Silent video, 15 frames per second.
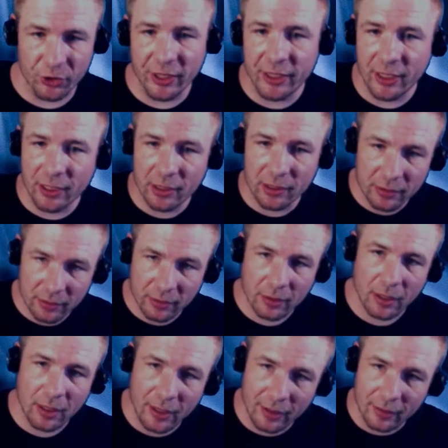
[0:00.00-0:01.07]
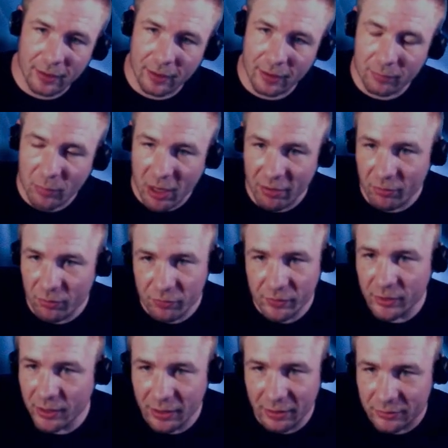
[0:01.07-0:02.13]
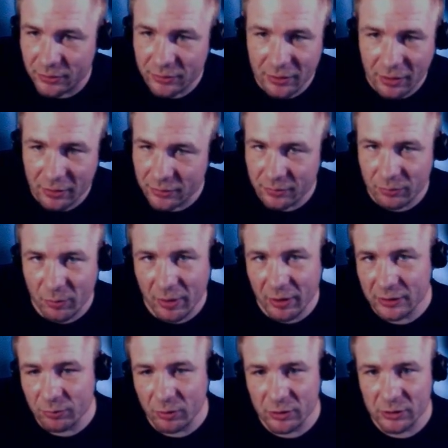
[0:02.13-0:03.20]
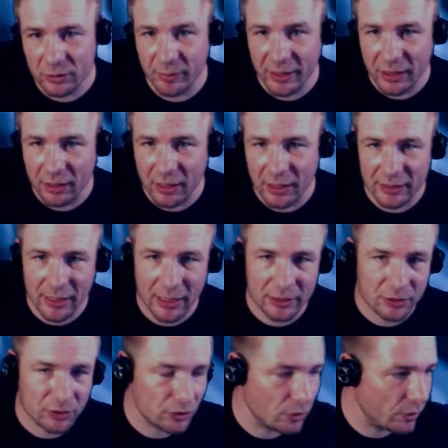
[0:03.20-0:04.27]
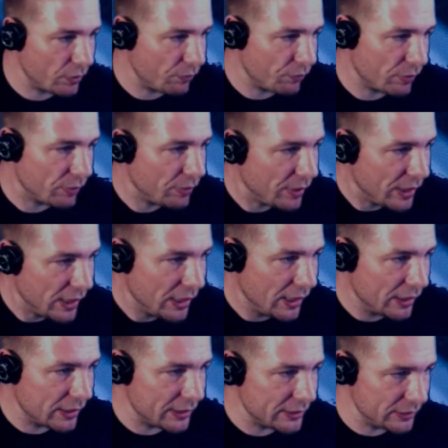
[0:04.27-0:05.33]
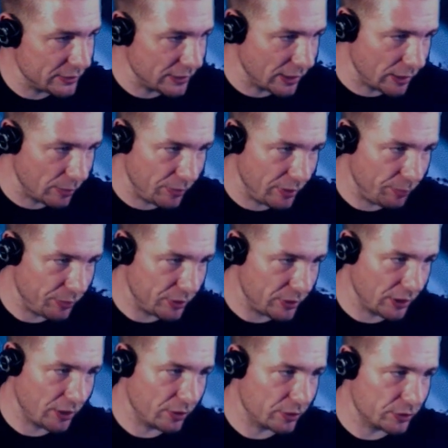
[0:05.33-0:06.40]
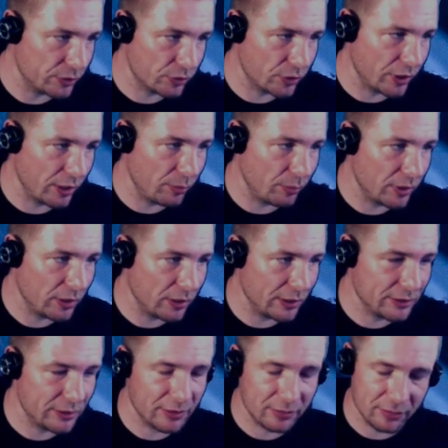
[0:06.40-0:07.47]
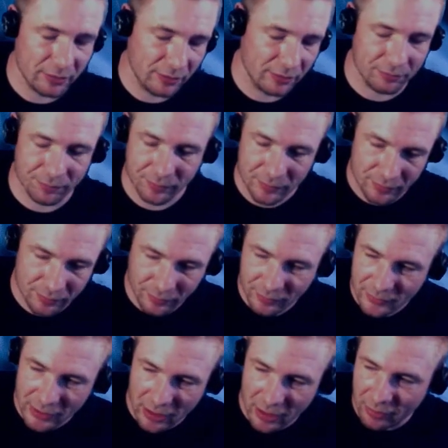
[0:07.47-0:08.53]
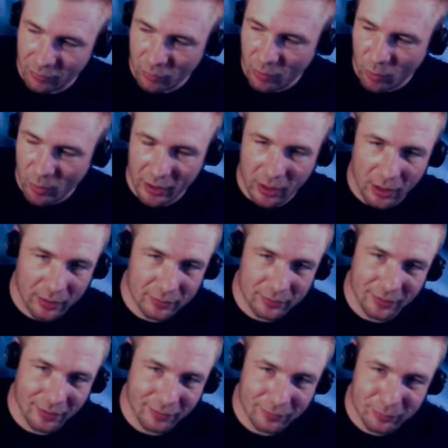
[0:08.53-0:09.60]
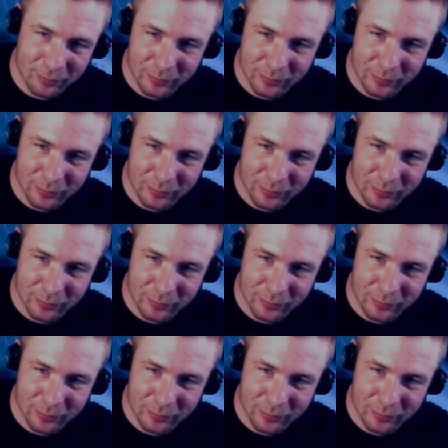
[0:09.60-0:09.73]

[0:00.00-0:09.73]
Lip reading: in here, and I have a feeling I'll just might as well just make it like that to show you, unless it's like in particular stream, unless it's well, why not? You know,